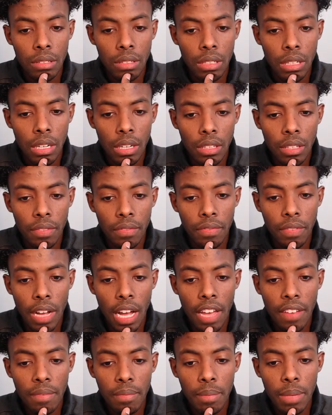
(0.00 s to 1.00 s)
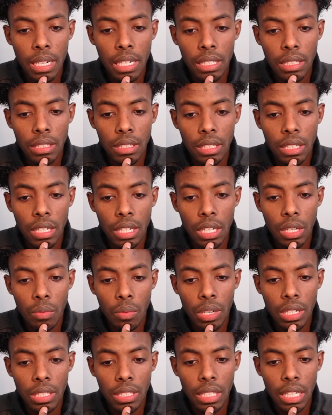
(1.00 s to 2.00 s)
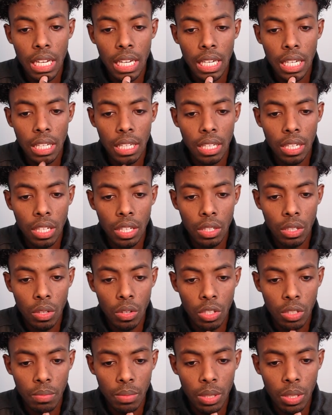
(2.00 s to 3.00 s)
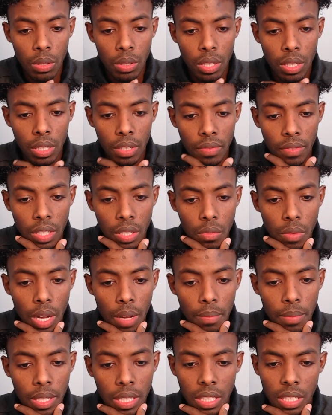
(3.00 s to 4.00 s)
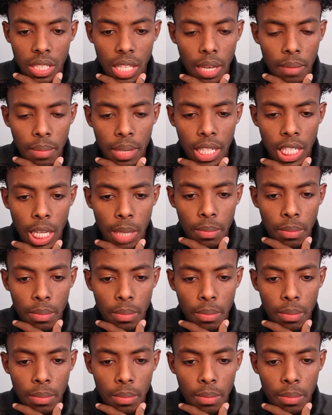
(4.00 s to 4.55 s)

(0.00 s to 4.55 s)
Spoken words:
The 5-minute it went slightly. It closed below the VWAP and just got picked up.